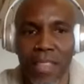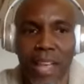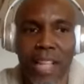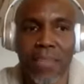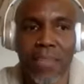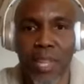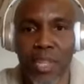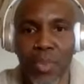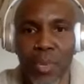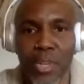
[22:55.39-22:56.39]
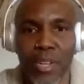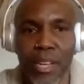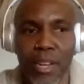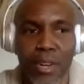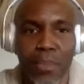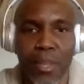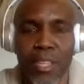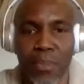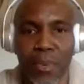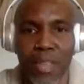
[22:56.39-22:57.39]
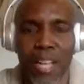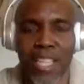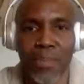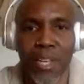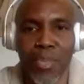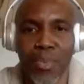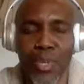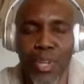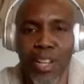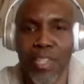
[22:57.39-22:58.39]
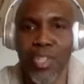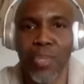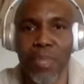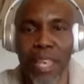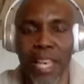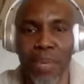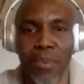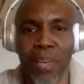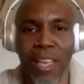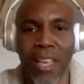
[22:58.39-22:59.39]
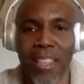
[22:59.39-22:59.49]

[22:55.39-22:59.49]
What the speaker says: That's the place where you're irreplaceable. That's the place where you're unduplicatable.